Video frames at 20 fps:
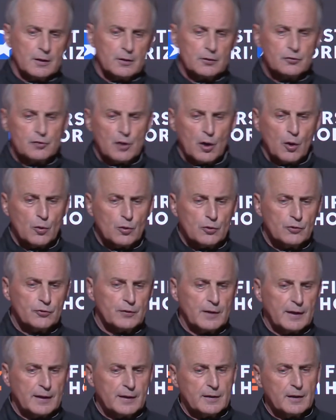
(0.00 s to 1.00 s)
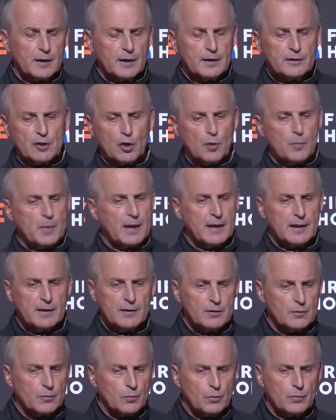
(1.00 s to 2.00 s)
Jonas, and uh,
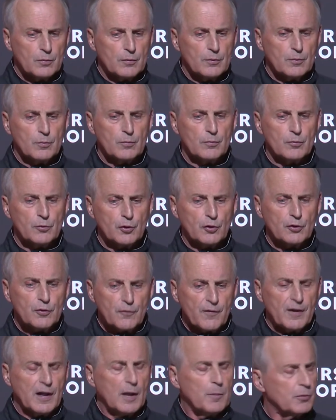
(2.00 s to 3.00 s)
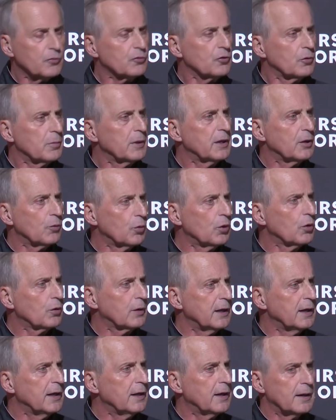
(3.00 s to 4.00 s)
Tobe, their development is going to be a real
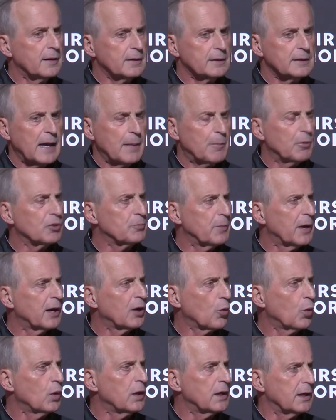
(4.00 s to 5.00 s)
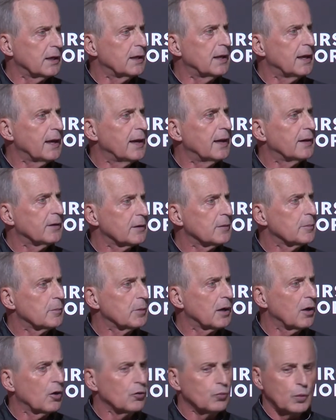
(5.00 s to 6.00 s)
key to how much better we can get
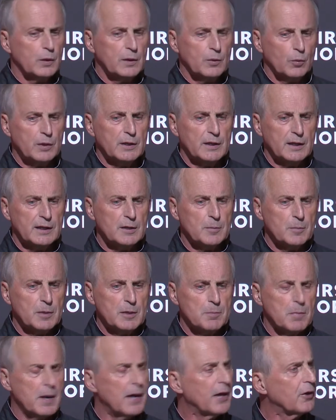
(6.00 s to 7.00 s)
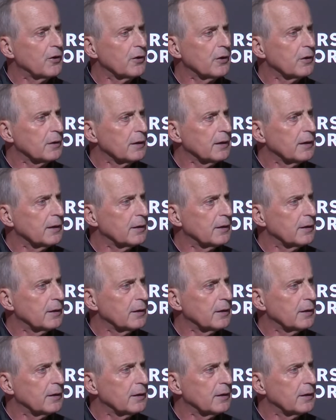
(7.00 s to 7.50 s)
because we, we need to be better